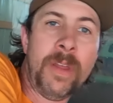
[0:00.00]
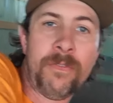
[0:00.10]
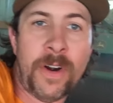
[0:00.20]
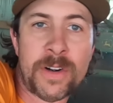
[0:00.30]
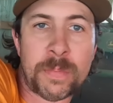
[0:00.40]

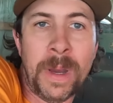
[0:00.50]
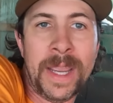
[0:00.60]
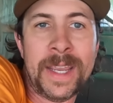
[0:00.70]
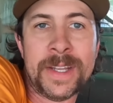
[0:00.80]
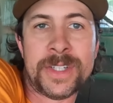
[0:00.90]
that first
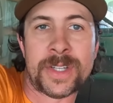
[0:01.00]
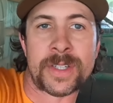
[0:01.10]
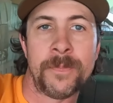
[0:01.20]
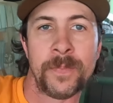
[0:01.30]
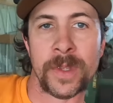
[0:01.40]
band
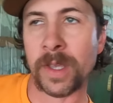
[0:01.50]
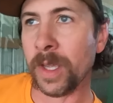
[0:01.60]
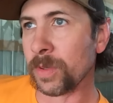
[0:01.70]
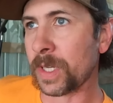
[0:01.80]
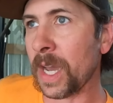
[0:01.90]

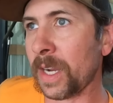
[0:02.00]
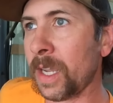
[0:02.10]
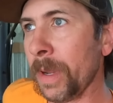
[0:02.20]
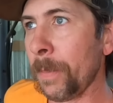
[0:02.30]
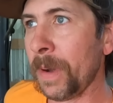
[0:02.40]
it was kind of
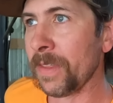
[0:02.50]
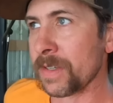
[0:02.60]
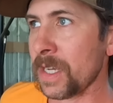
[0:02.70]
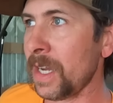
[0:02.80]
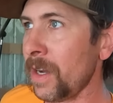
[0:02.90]
coming up out of the
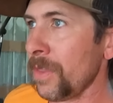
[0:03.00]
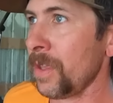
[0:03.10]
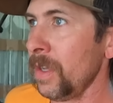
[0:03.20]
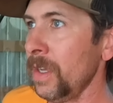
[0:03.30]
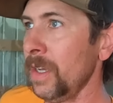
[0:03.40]
south,
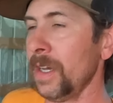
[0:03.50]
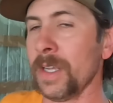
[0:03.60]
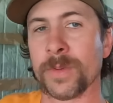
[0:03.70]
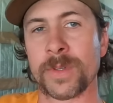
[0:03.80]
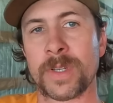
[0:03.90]
and
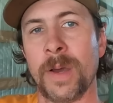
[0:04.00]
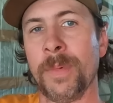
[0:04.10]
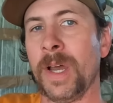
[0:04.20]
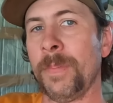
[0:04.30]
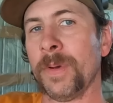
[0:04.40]
as it was
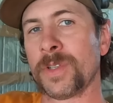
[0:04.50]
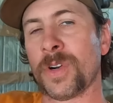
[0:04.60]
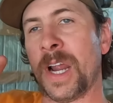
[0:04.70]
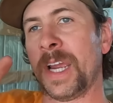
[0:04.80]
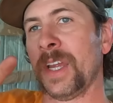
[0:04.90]
coming up, it was
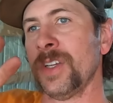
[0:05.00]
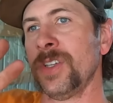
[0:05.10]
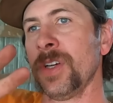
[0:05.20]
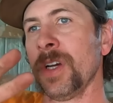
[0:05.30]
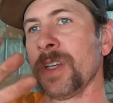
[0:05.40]
tracking
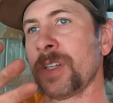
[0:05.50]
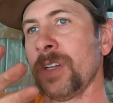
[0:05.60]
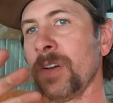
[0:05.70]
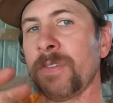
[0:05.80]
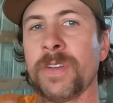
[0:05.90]
just
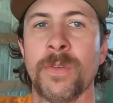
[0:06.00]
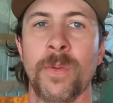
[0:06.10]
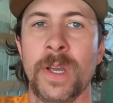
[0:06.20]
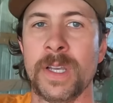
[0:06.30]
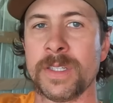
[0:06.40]
enough to the
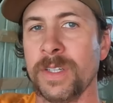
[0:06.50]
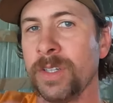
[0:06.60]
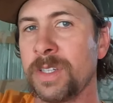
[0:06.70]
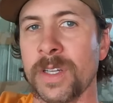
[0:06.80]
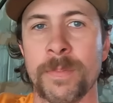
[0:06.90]
west. It
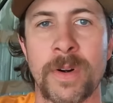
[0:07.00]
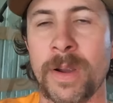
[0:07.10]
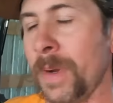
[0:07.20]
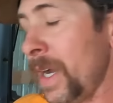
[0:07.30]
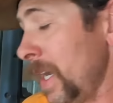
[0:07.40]
just slipped
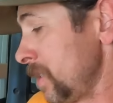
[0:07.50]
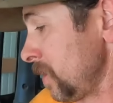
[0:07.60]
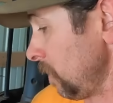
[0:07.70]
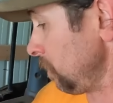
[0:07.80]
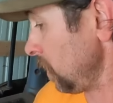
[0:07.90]
right by us.
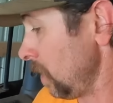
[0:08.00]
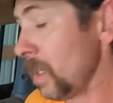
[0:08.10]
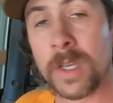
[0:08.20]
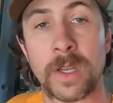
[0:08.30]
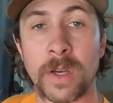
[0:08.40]
So
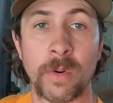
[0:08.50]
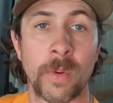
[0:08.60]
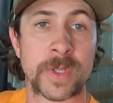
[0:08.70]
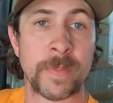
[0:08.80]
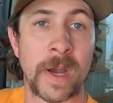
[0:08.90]
good
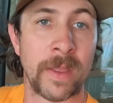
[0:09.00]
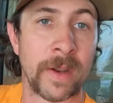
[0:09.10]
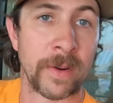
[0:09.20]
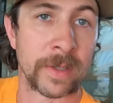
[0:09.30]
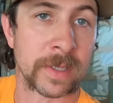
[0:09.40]
Lord was smiling
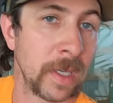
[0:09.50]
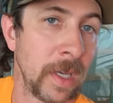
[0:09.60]
on us.